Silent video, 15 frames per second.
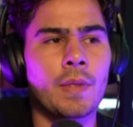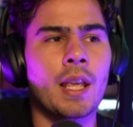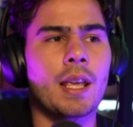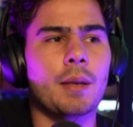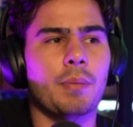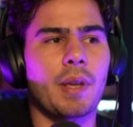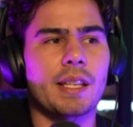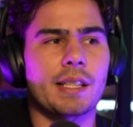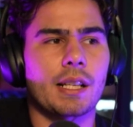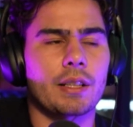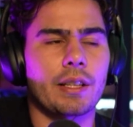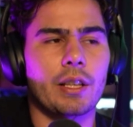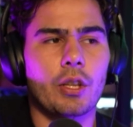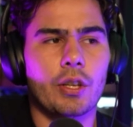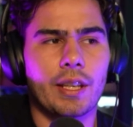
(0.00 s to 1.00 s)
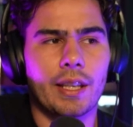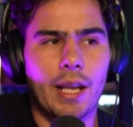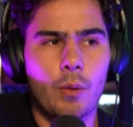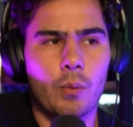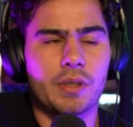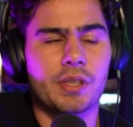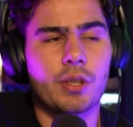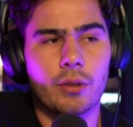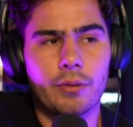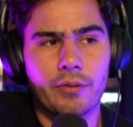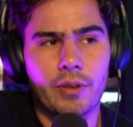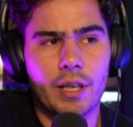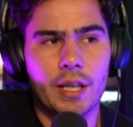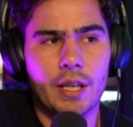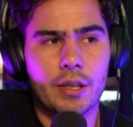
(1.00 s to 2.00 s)
basically looking at what sold
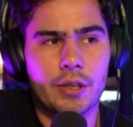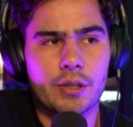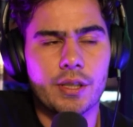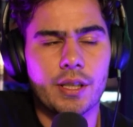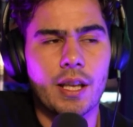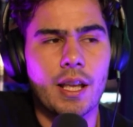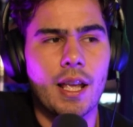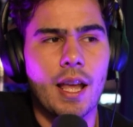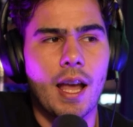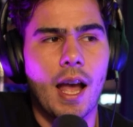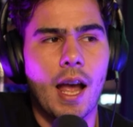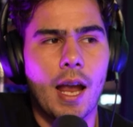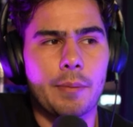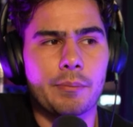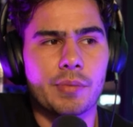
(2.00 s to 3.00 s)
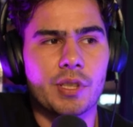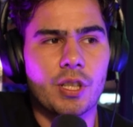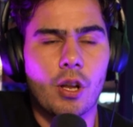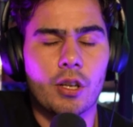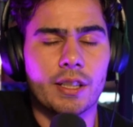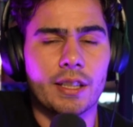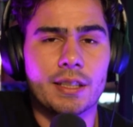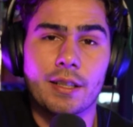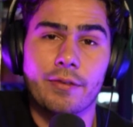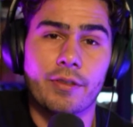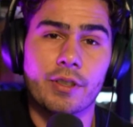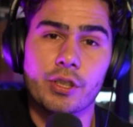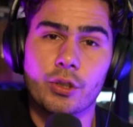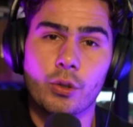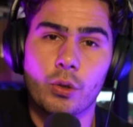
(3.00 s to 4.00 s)
videos. I'm stalking
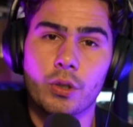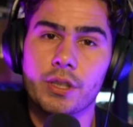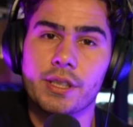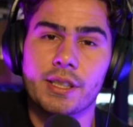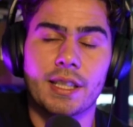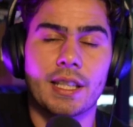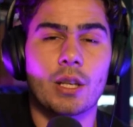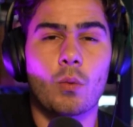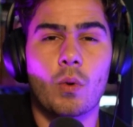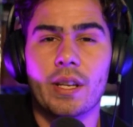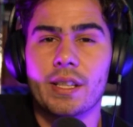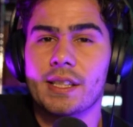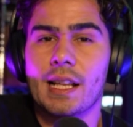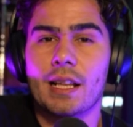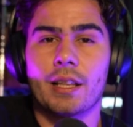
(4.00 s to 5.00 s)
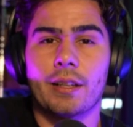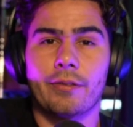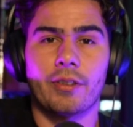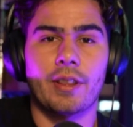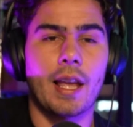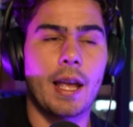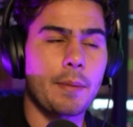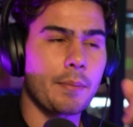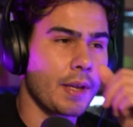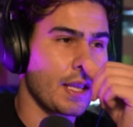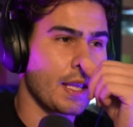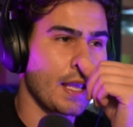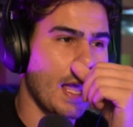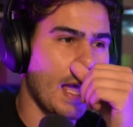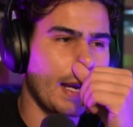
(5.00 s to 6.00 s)
different stores, seeing what is selling for them
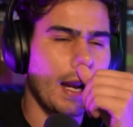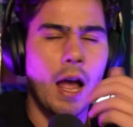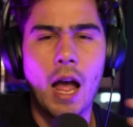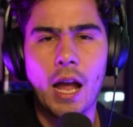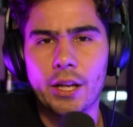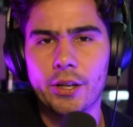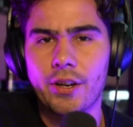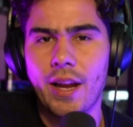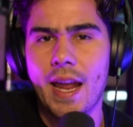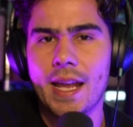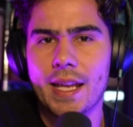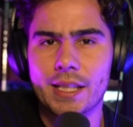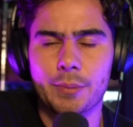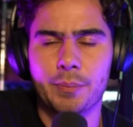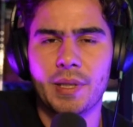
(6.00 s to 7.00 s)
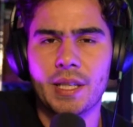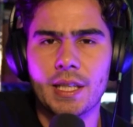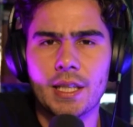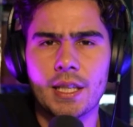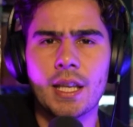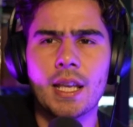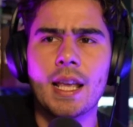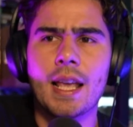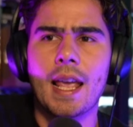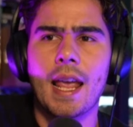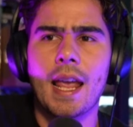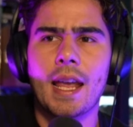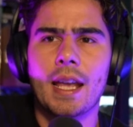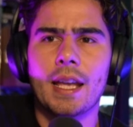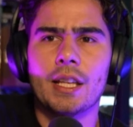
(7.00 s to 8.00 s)
at a higher ASP.
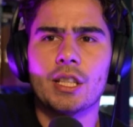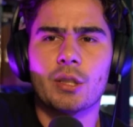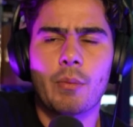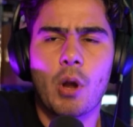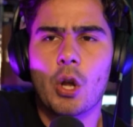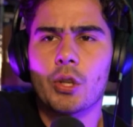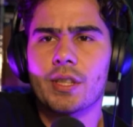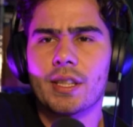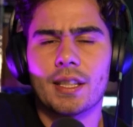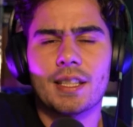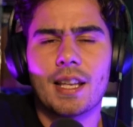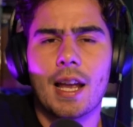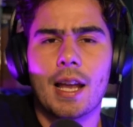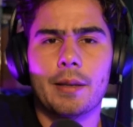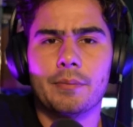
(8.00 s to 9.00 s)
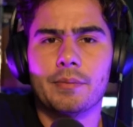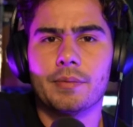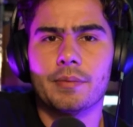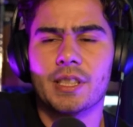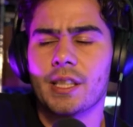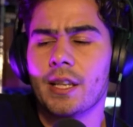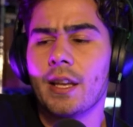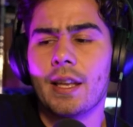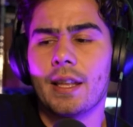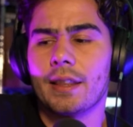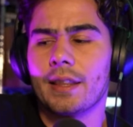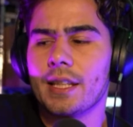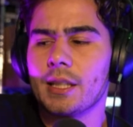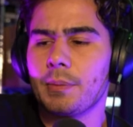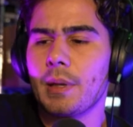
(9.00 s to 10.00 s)
And most of the times
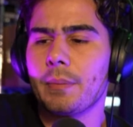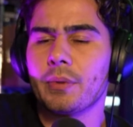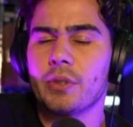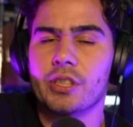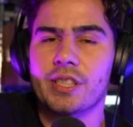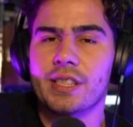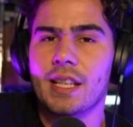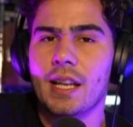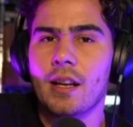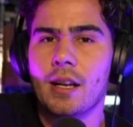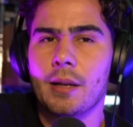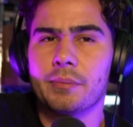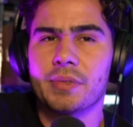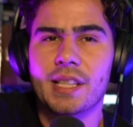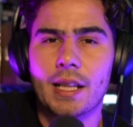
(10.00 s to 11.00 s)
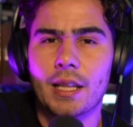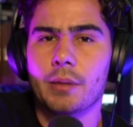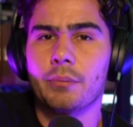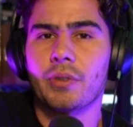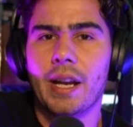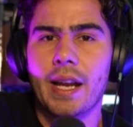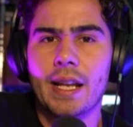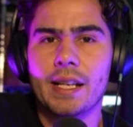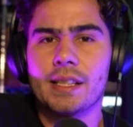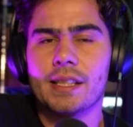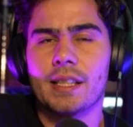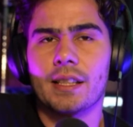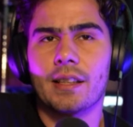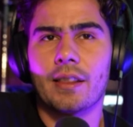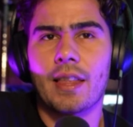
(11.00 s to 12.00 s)
these people are selling
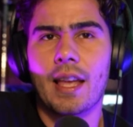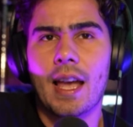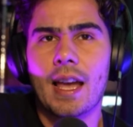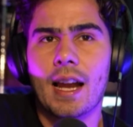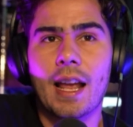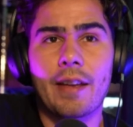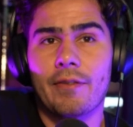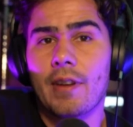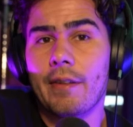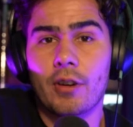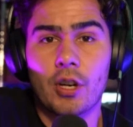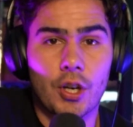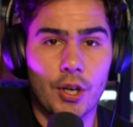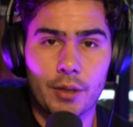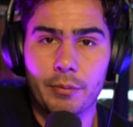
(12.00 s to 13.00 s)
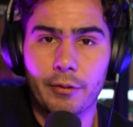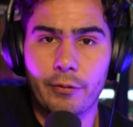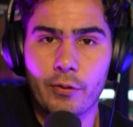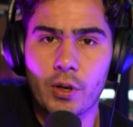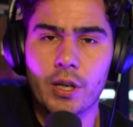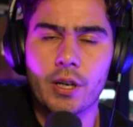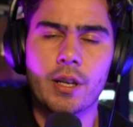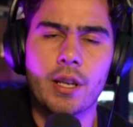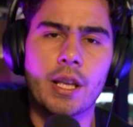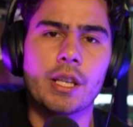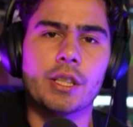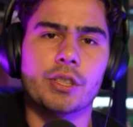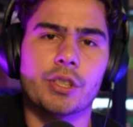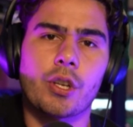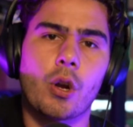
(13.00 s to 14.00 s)
brands that I have never heard before.
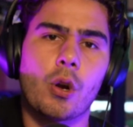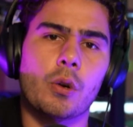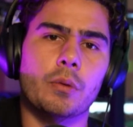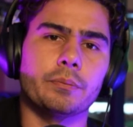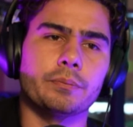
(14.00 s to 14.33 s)
So,